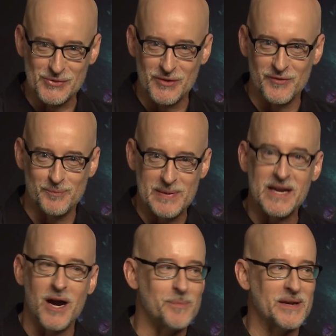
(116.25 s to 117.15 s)
sort of
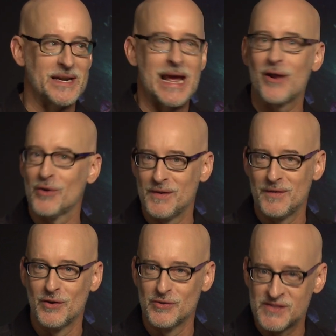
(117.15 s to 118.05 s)
pick up and
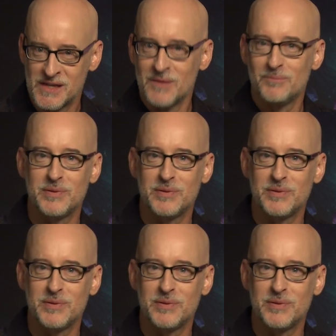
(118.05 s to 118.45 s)
inherit those